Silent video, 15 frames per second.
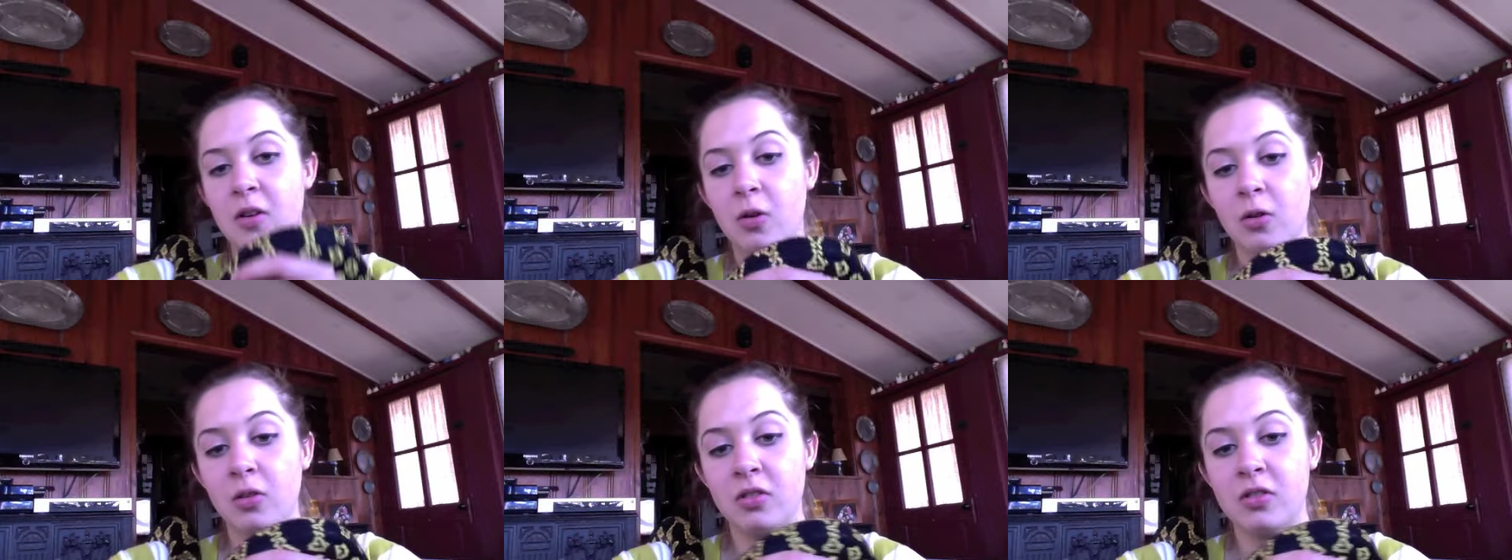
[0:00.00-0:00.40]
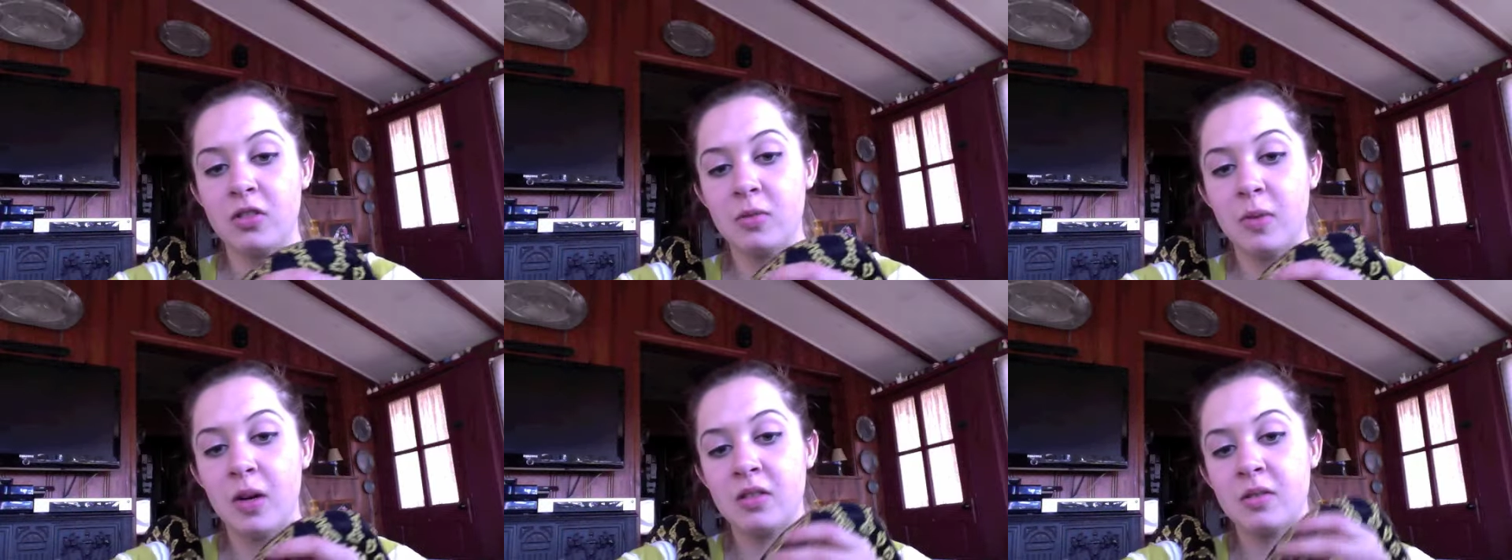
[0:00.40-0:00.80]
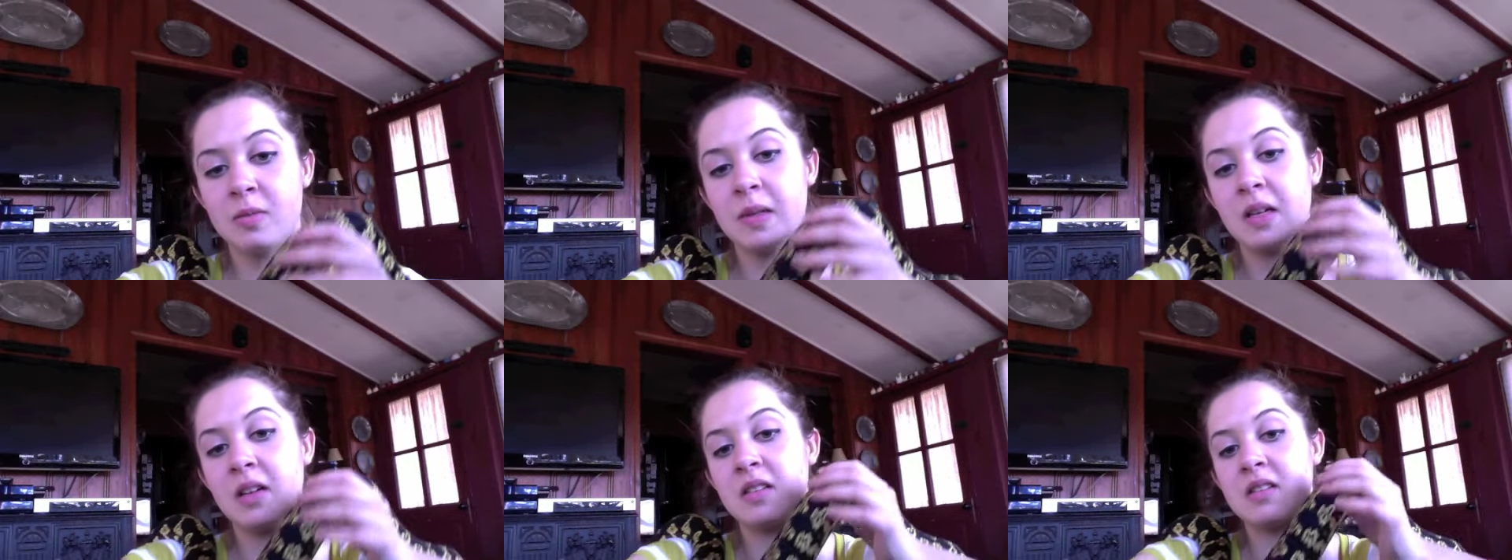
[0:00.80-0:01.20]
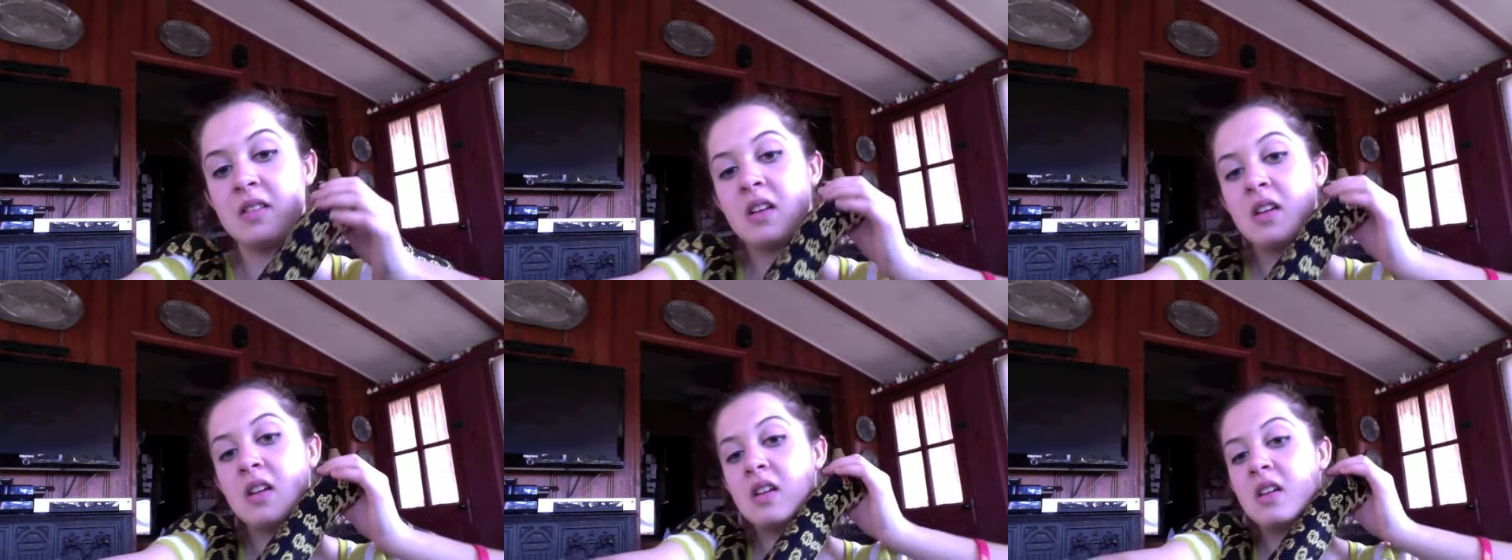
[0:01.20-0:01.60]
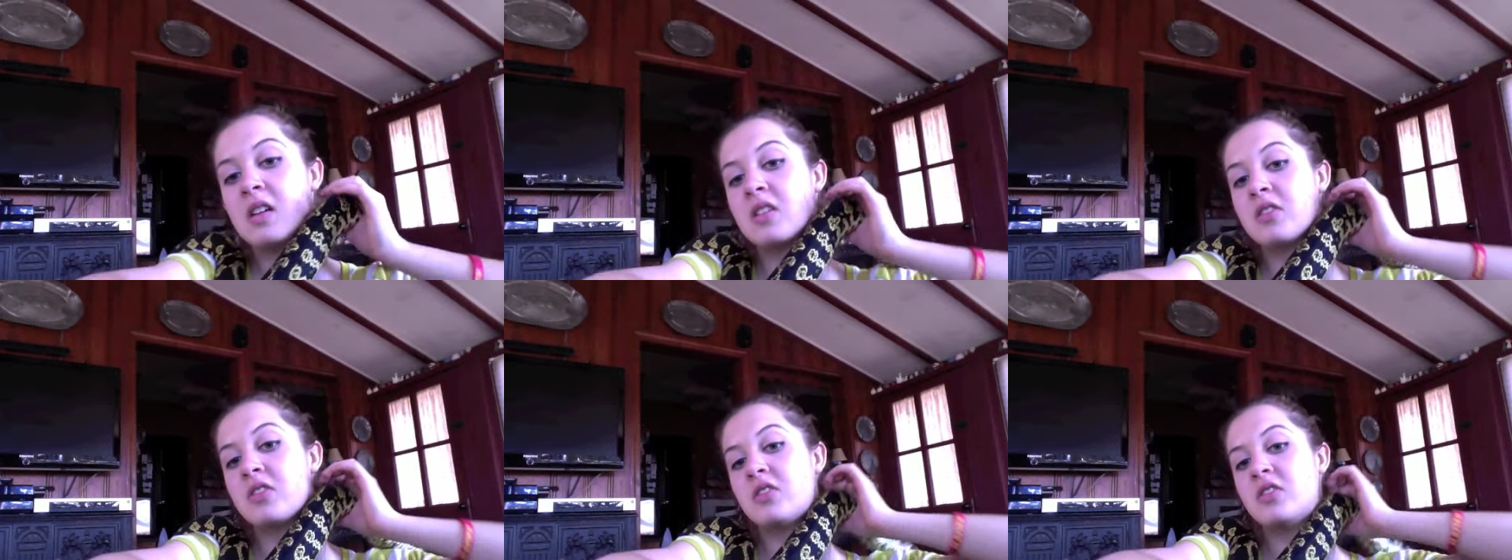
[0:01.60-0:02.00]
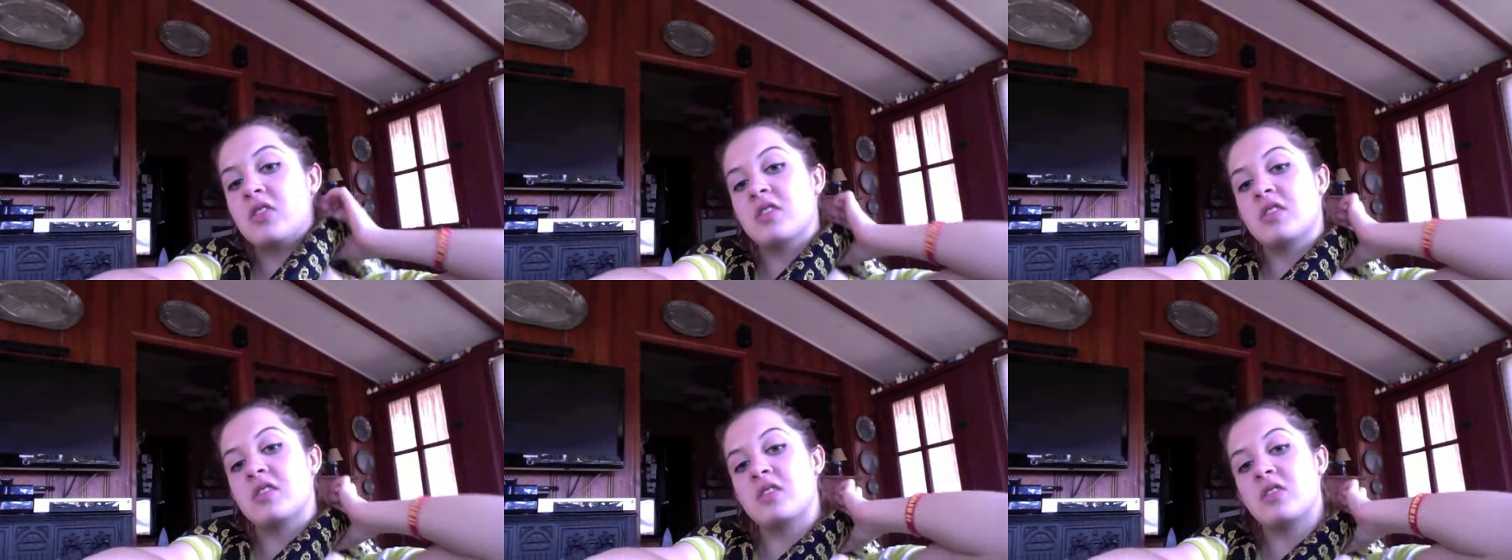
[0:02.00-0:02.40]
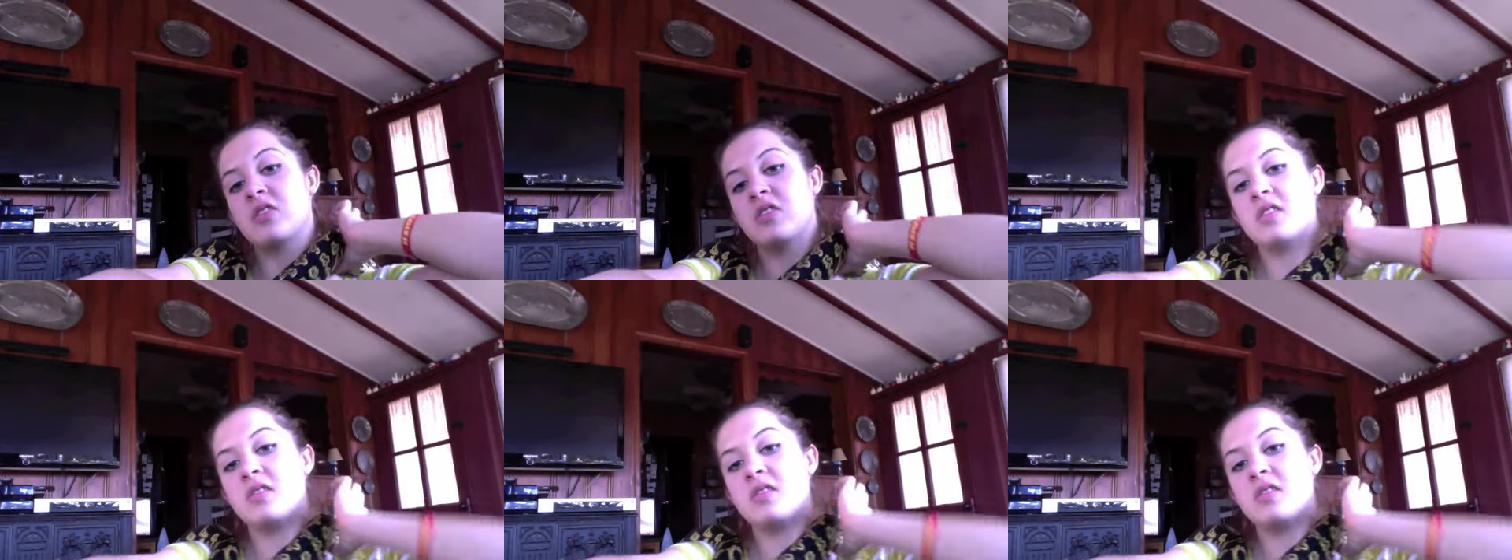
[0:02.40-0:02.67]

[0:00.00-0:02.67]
hold her too much because she's